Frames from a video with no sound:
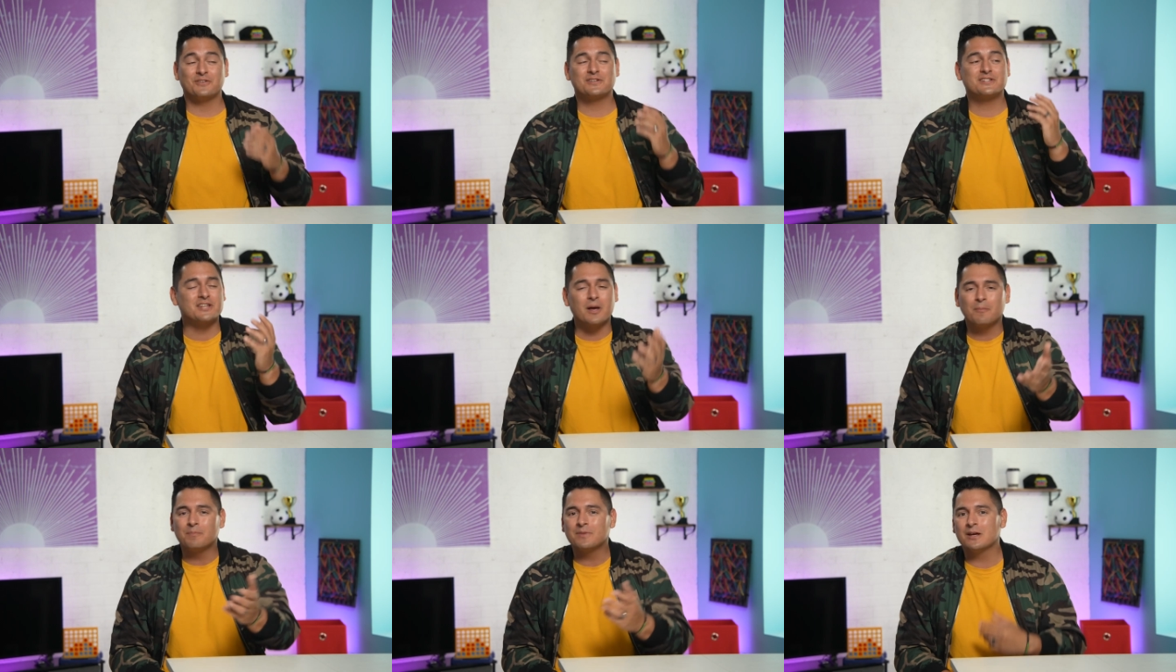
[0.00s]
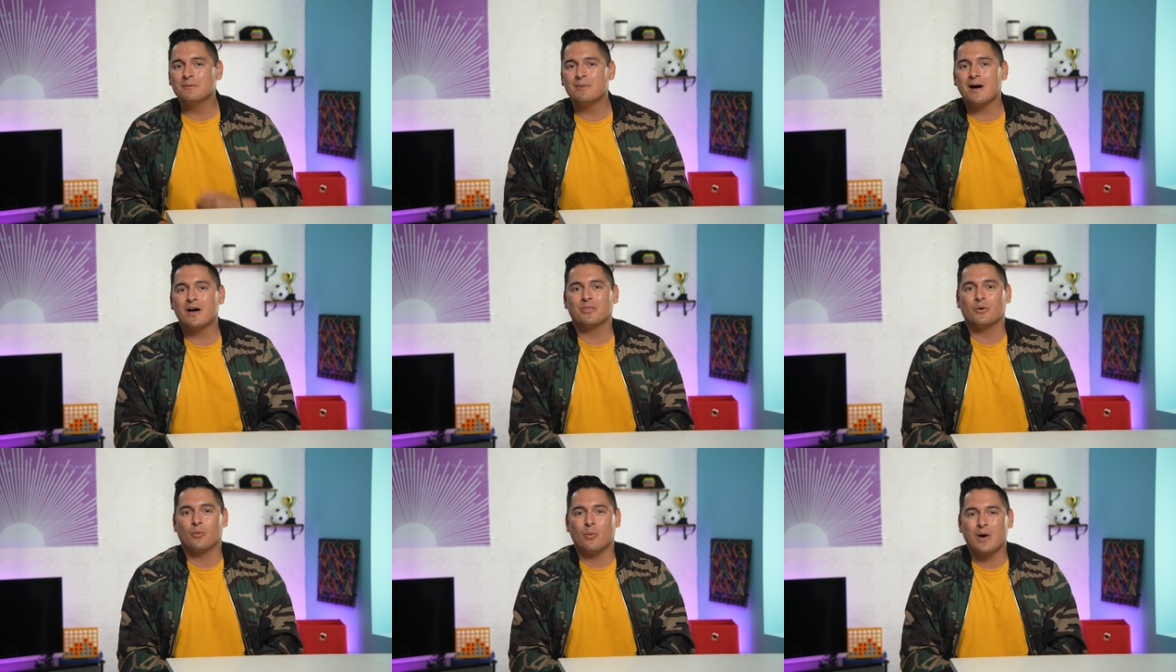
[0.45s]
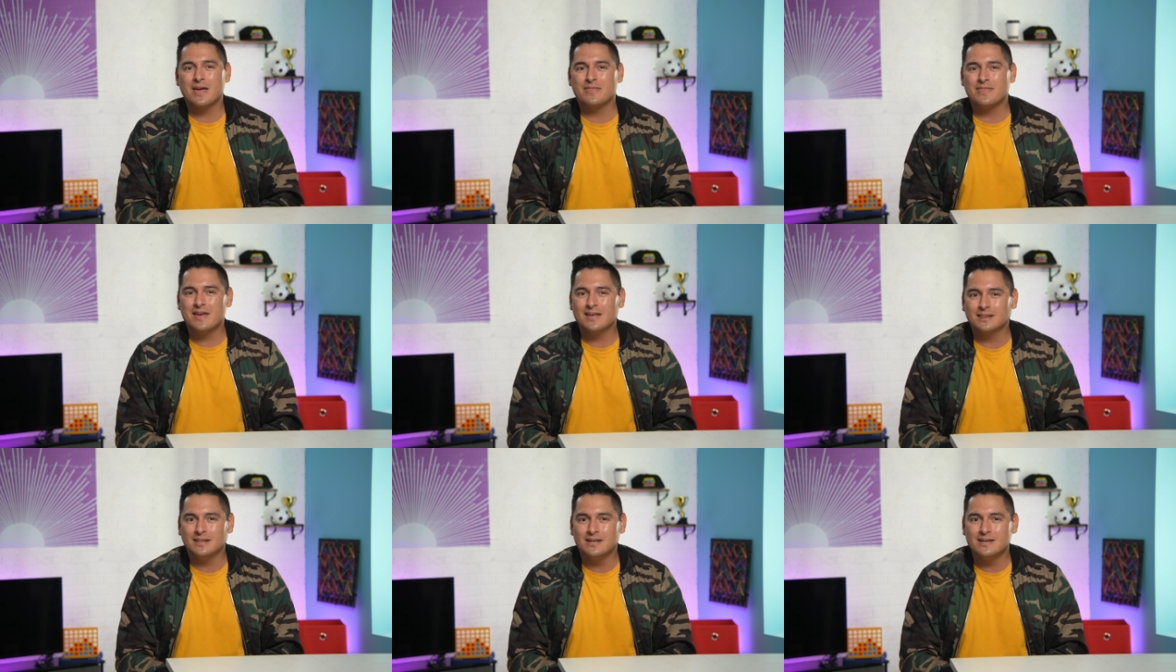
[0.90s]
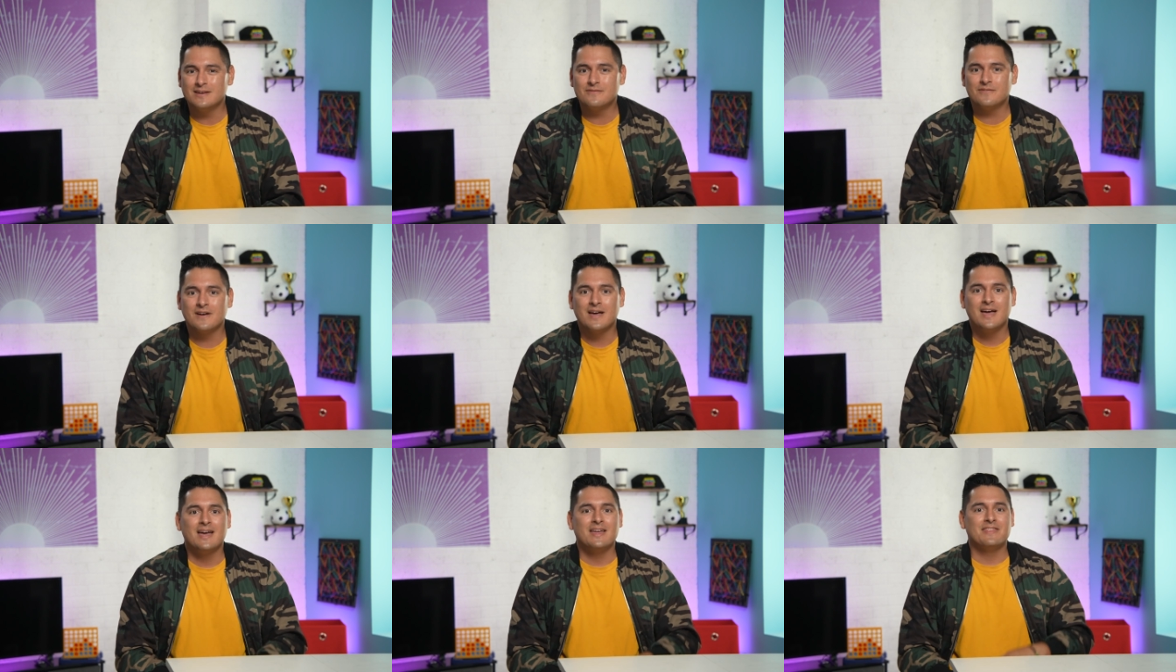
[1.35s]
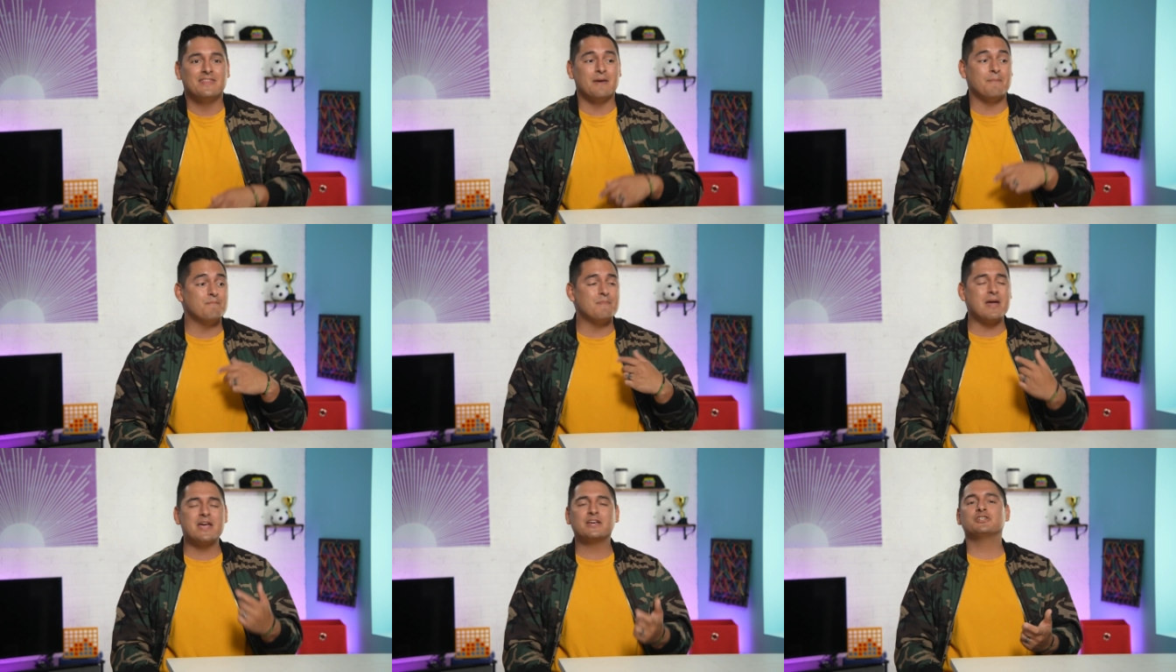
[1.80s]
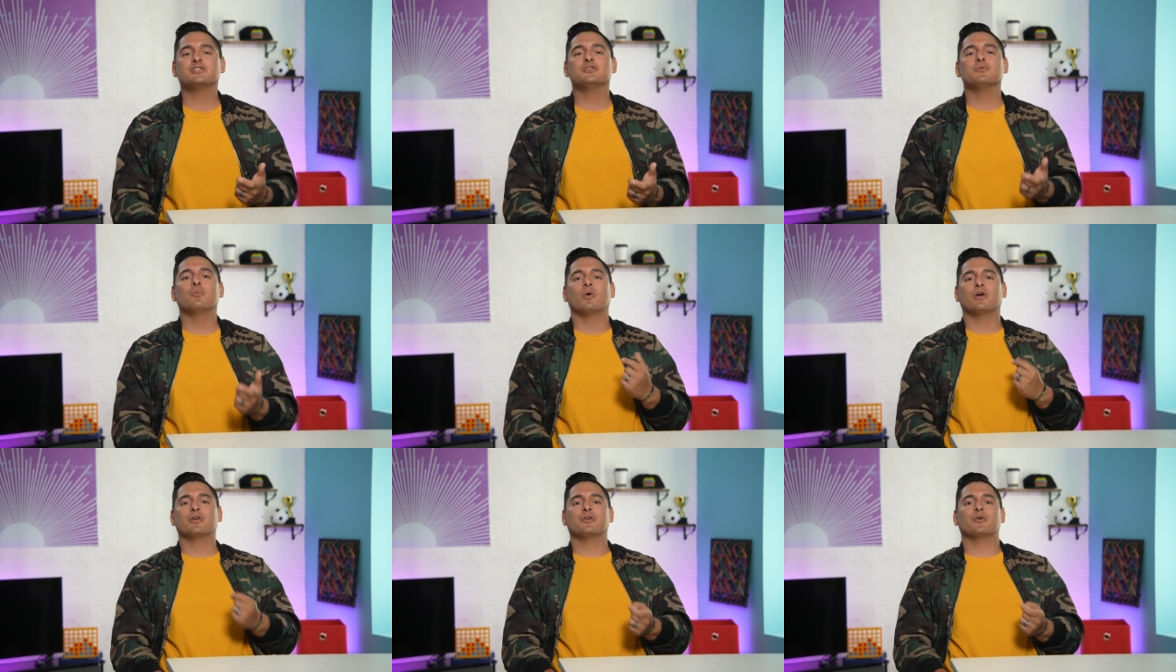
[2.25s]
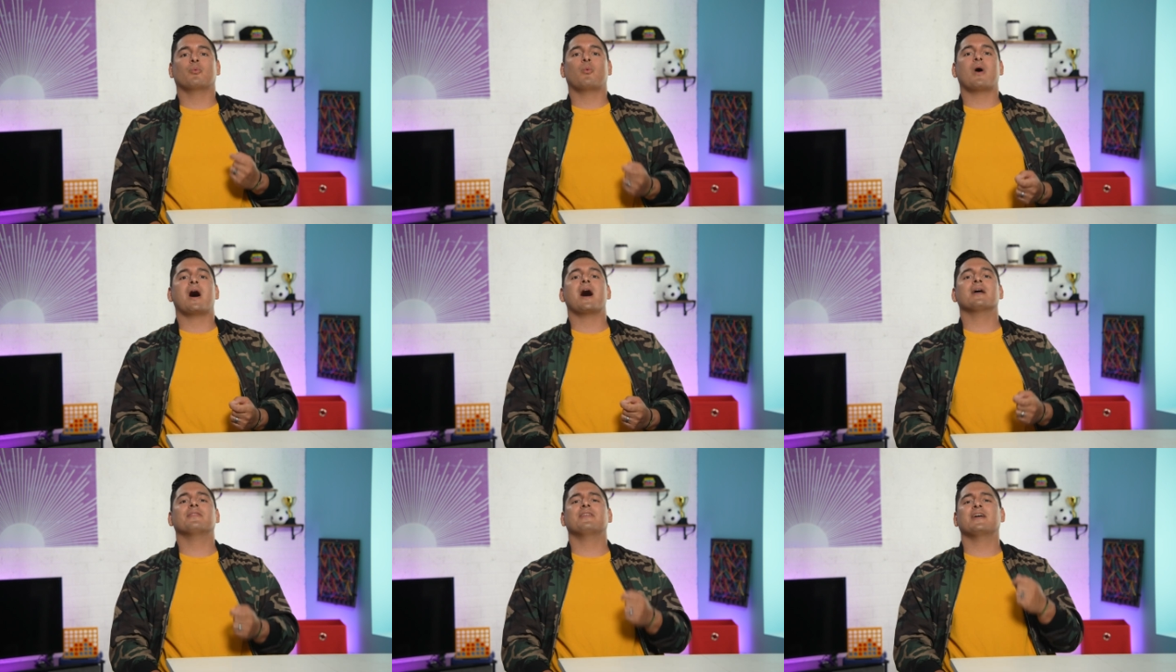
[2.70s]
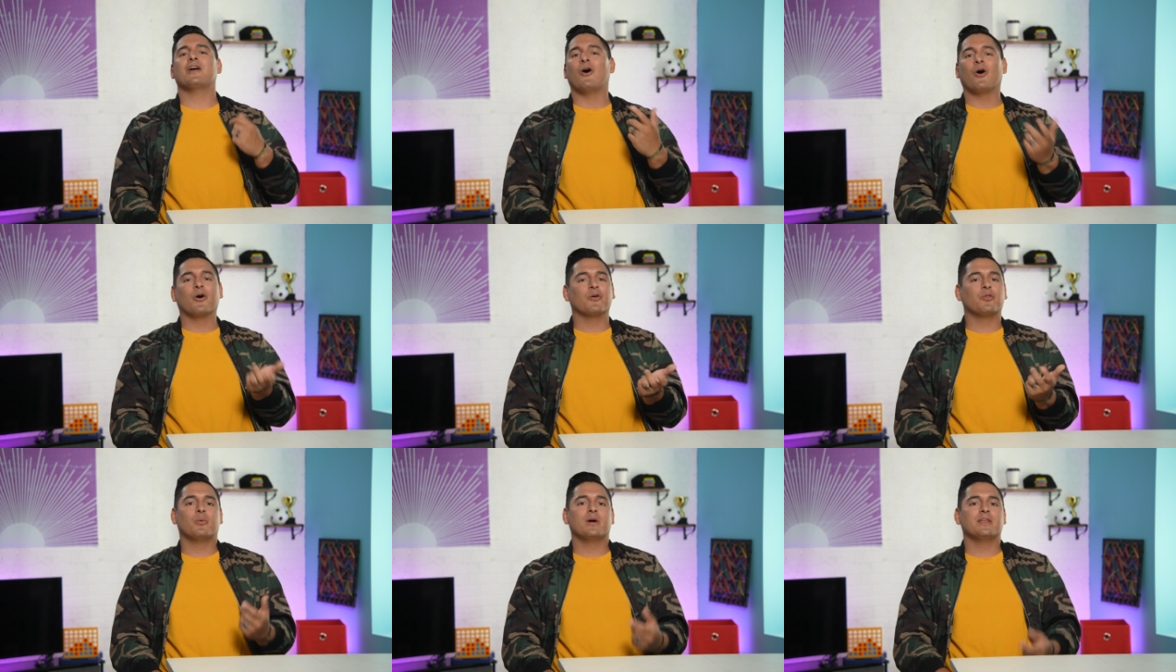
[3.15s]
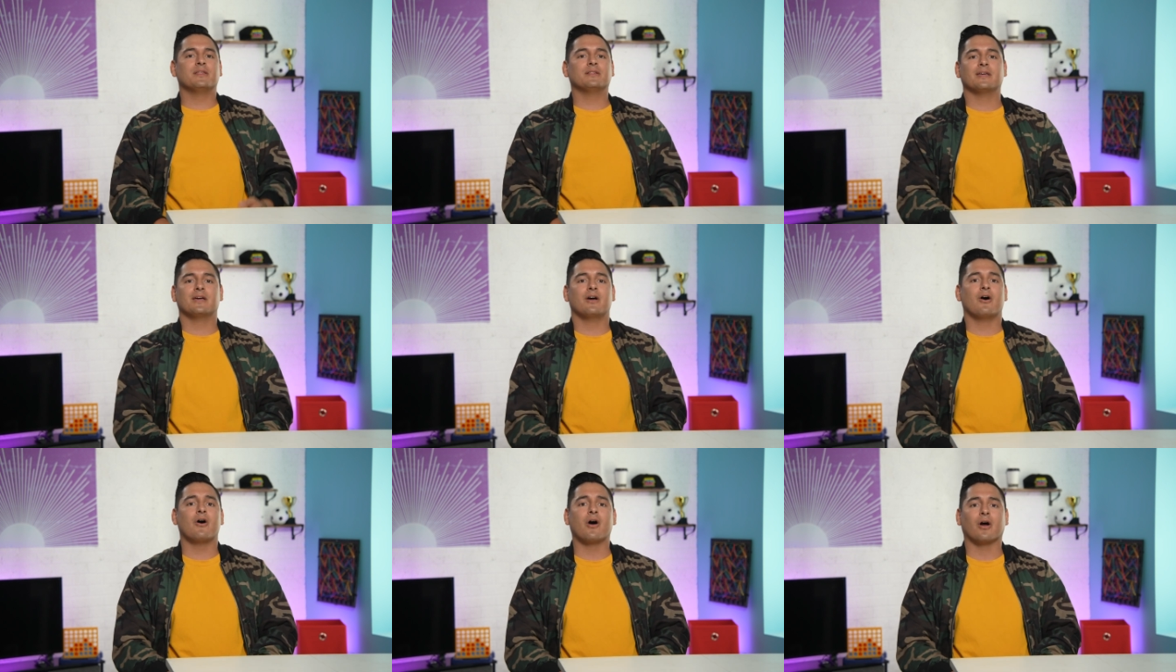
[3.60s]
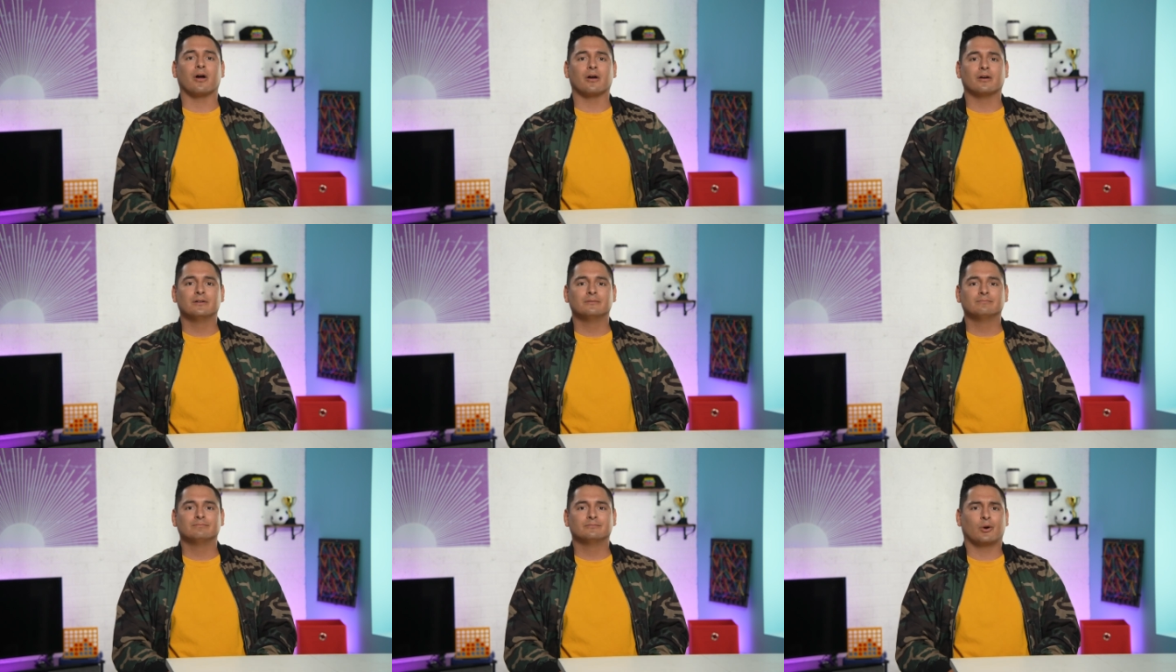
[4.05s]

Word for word: There's something about the way they live that makes you wonder why they are the way that they are